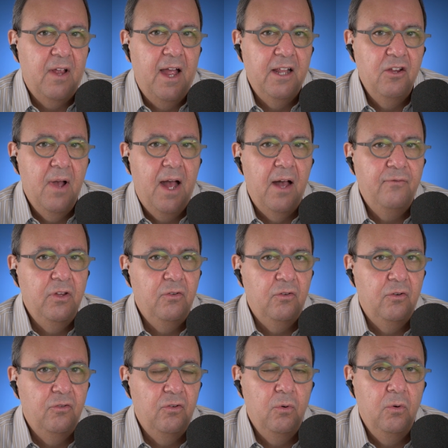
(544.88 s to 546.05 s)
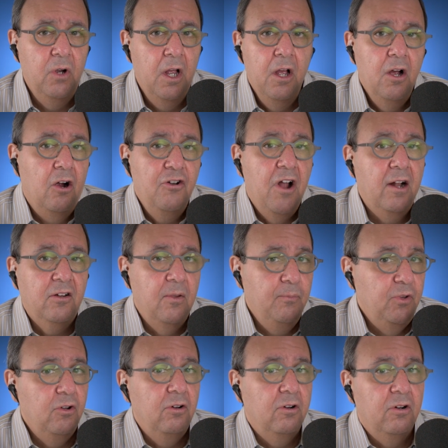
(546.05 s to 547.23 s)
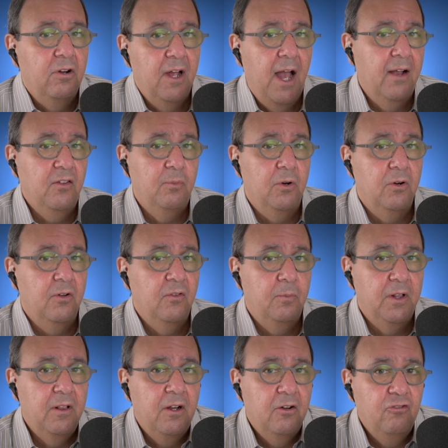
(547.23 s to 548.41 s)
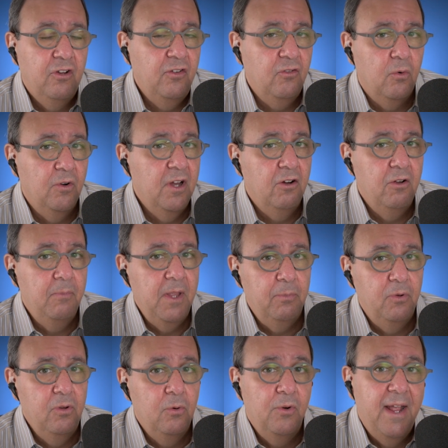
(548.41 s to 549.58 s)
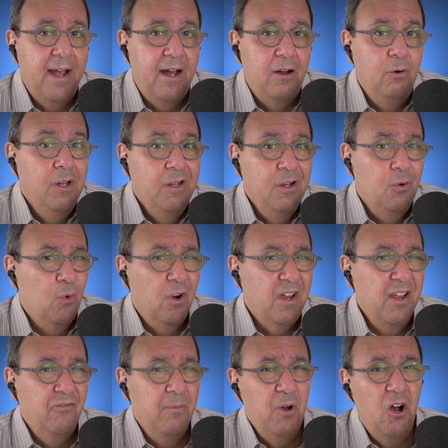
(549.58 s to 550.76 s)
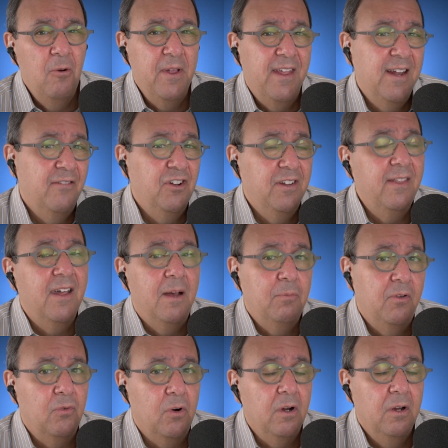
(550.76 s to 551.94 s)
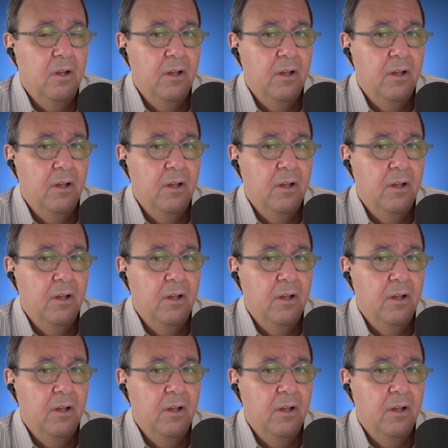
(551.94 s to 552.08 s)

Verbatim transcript: and you have users who are not computer experts, but they're just ordinary people who are now working from home and they never did that before.